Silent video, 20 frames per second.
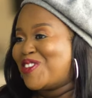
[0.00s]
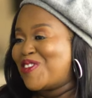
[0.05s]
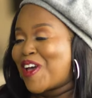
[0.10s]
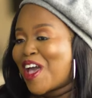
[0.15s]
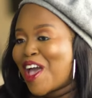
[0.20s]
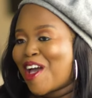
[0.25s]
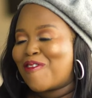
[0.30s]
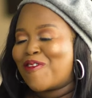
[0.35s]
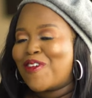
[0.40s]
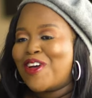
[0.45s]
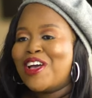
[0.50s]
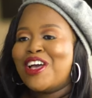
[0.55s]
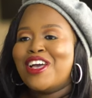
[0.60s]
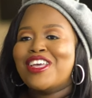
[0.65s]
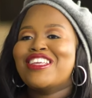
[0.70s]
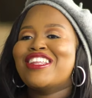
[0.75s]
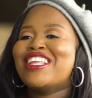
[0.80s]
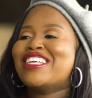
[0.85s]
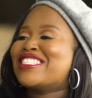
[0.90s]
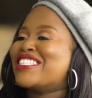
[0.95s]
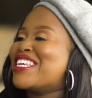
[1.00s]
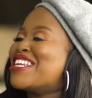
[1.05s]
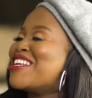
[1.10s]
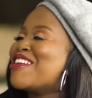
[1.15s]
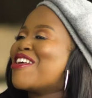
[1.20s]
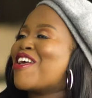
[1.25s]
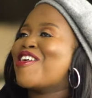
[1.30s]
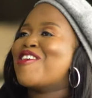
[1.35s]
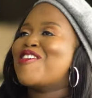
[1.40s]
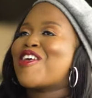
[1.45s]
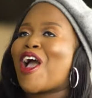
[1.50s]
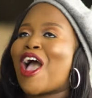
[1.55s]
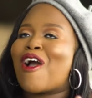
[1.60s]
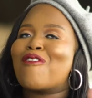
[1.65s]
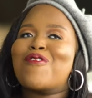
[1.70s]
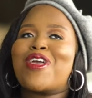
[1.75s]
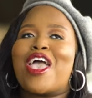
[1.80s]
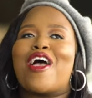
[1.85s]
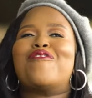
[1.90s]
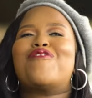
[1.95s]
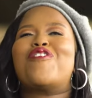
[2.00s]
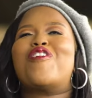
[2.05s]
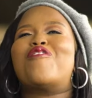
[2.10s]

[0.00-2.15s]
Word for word: do uh-huh. have. Listen, uh, we have